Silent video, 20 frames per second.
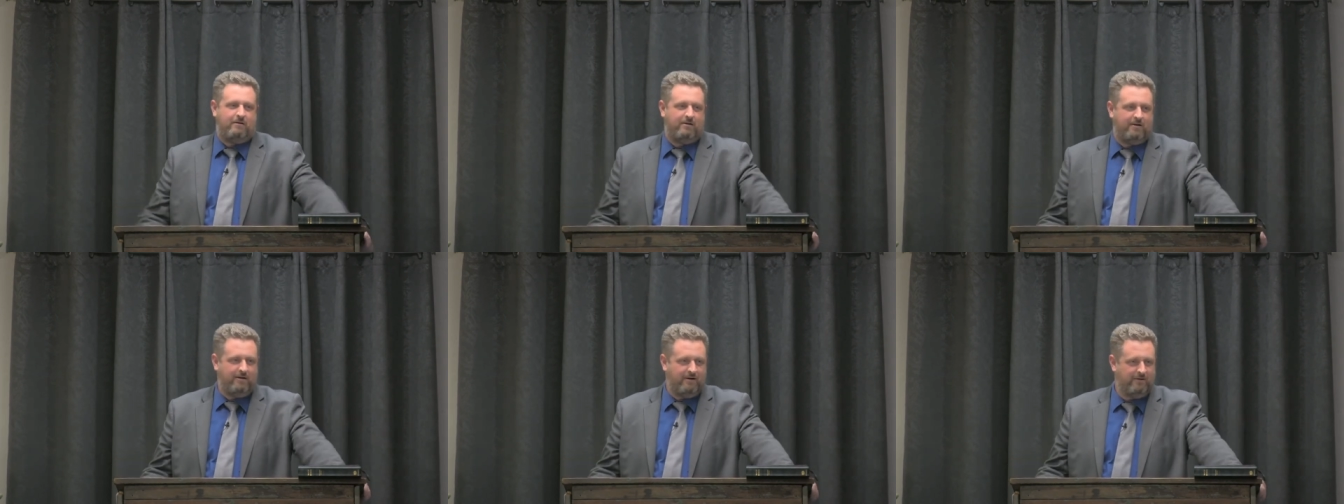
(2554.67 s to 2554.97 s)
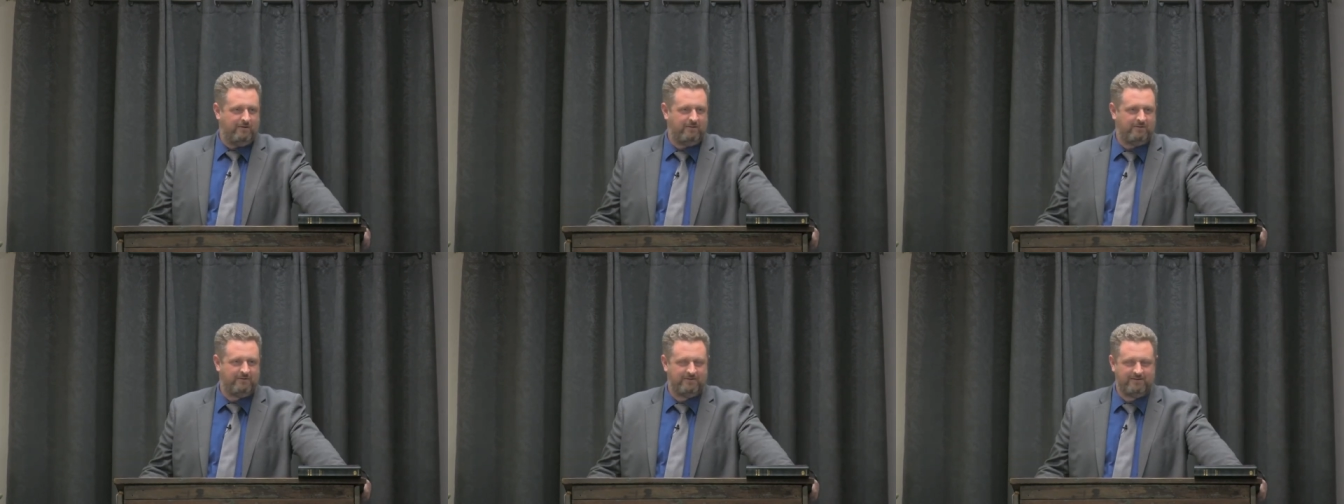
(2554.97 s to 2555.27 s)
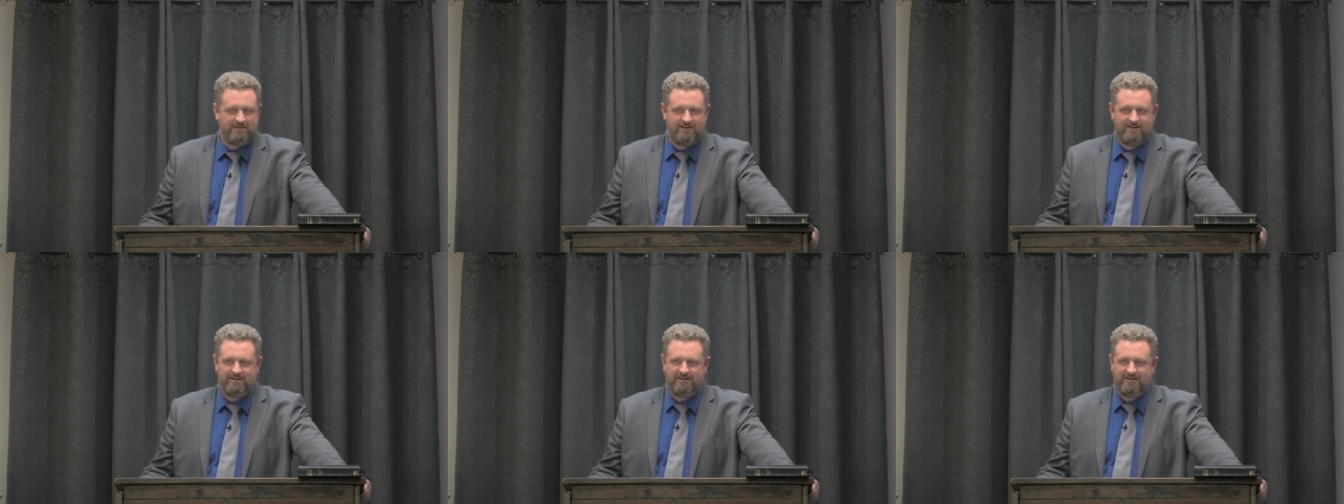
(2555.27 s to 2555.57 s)
You know,
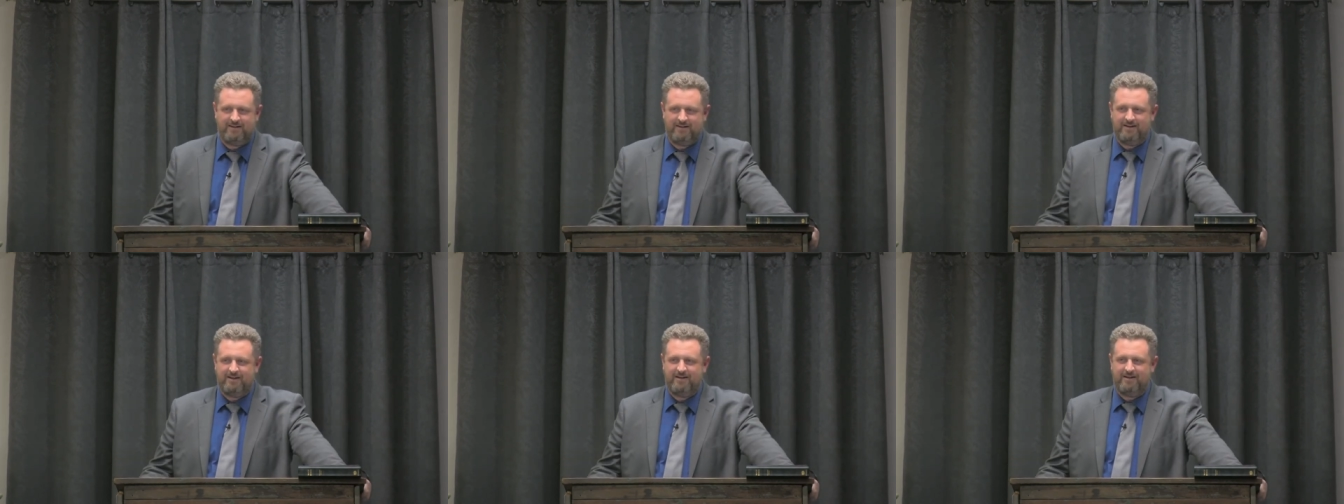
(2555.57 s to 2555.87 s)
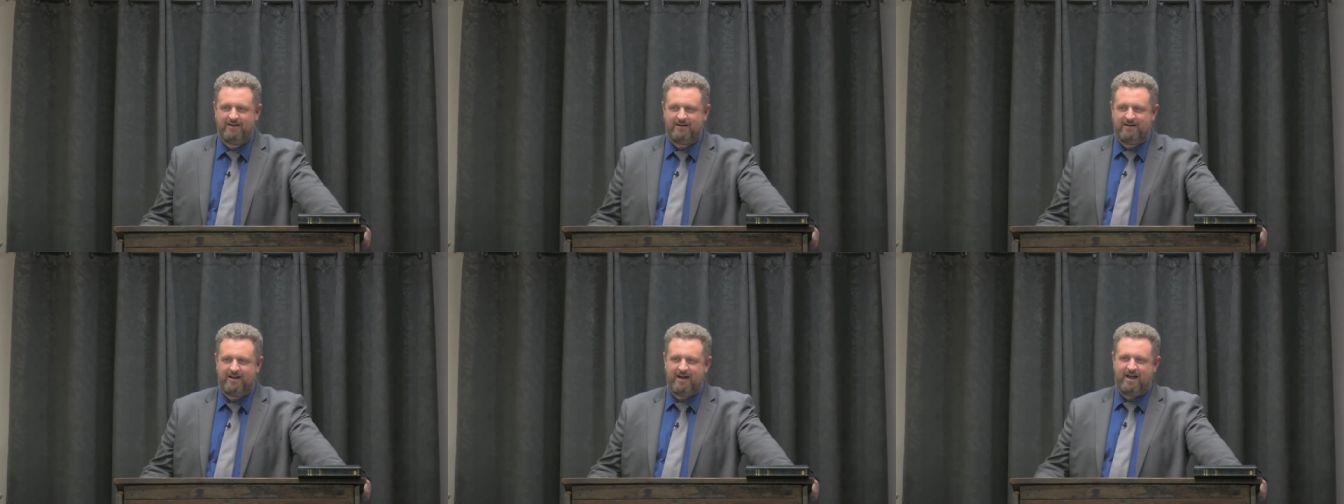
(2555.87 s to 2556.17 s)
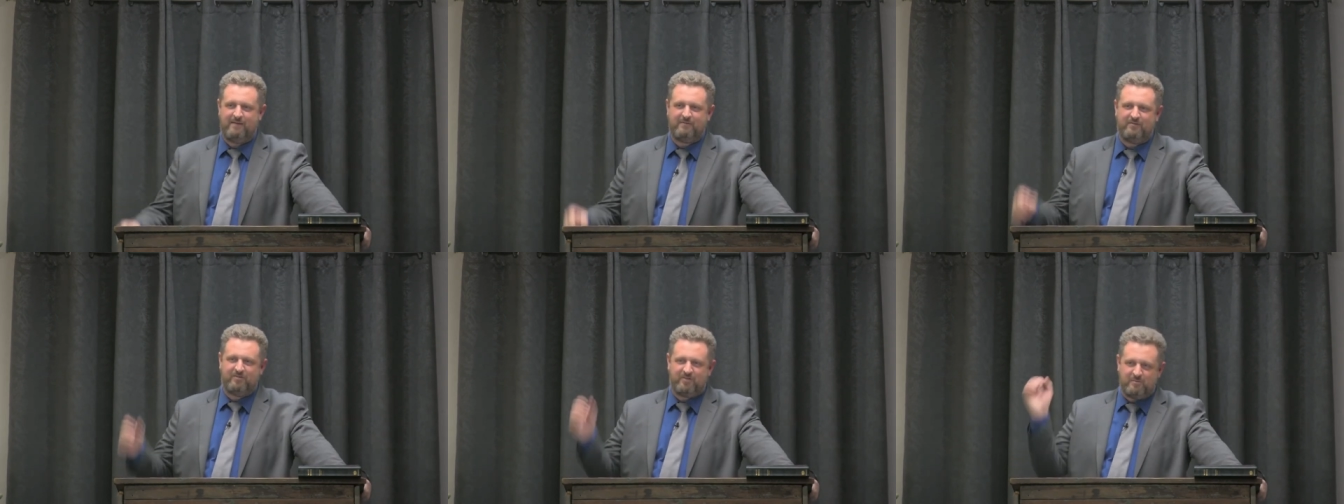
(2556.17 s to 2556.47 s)
not
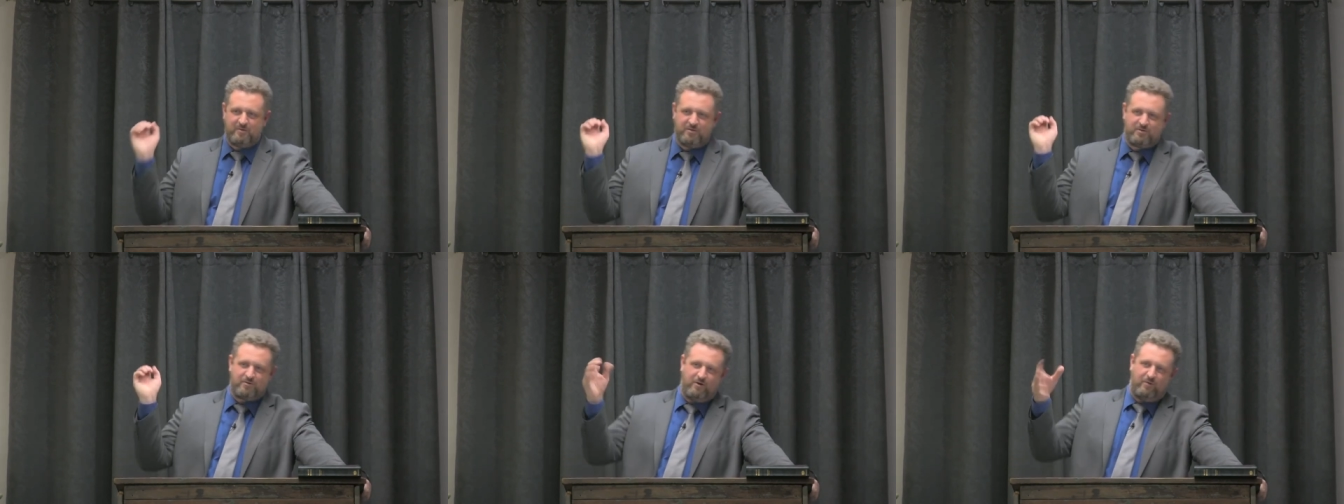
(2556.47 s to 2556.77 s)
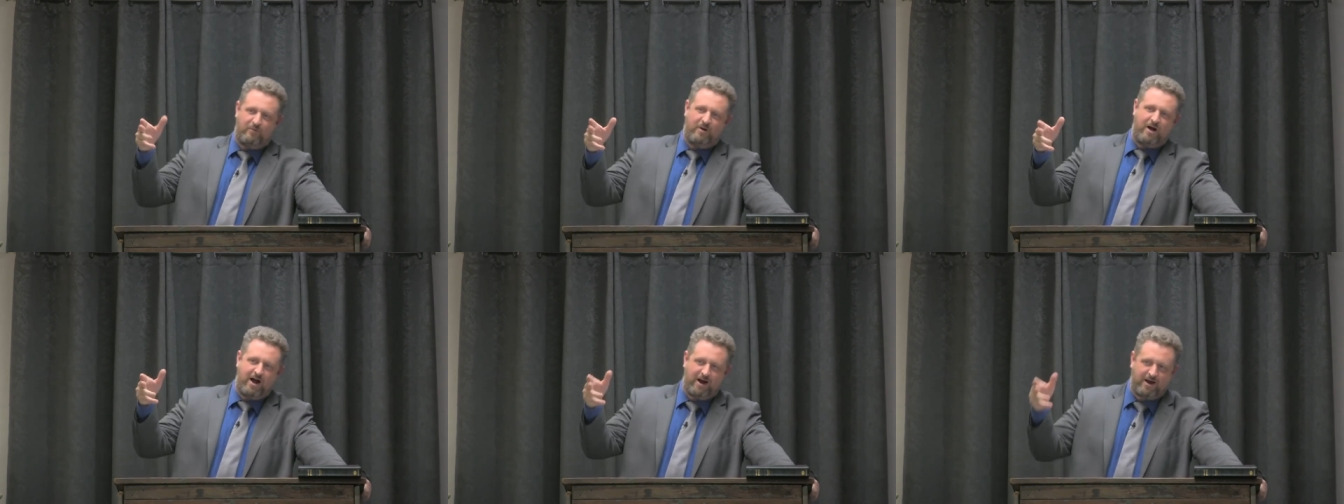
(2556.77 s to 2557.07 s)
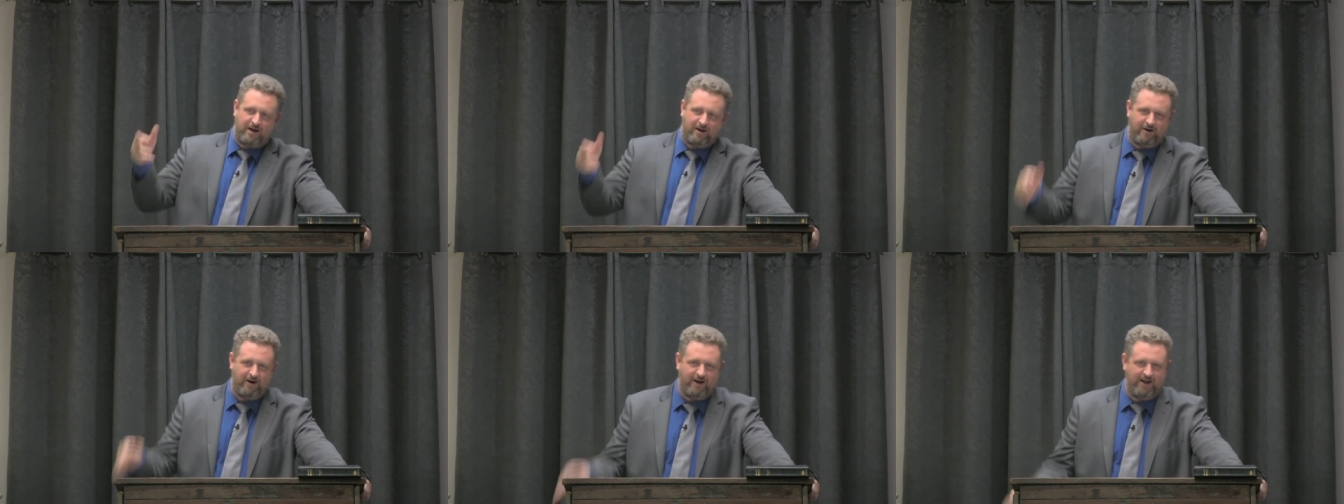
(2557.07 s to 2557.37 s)
having someone throw a rock
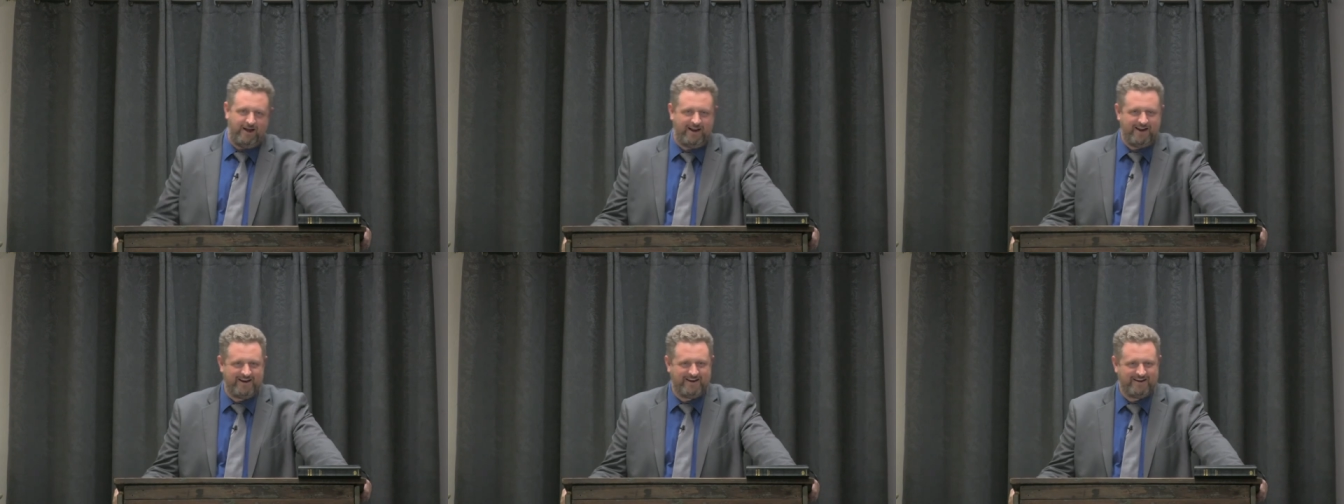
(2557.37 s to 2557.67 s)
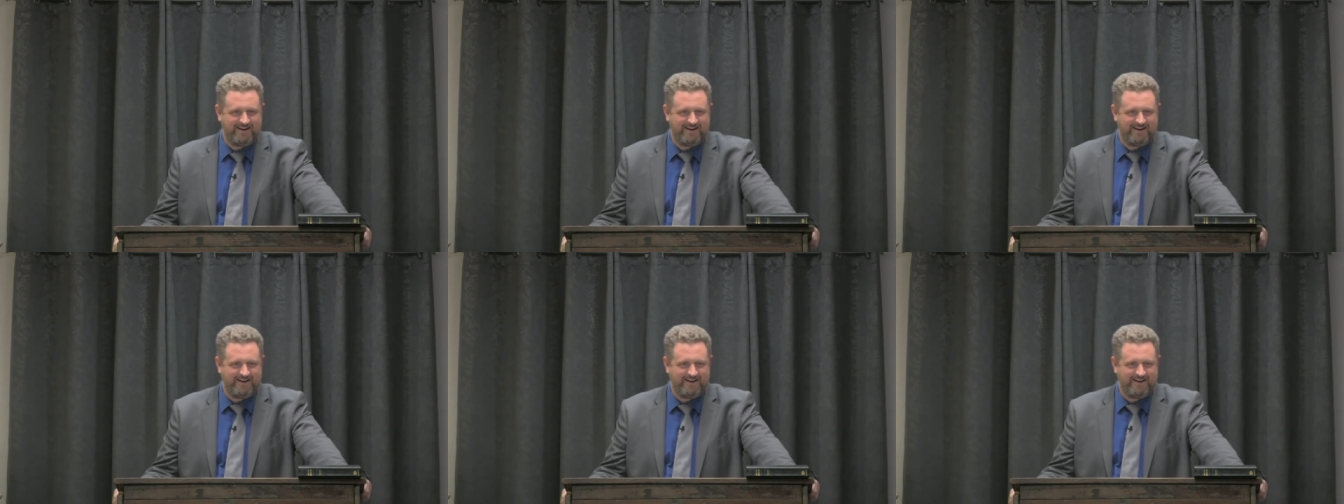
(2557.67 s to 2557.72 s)
on our head.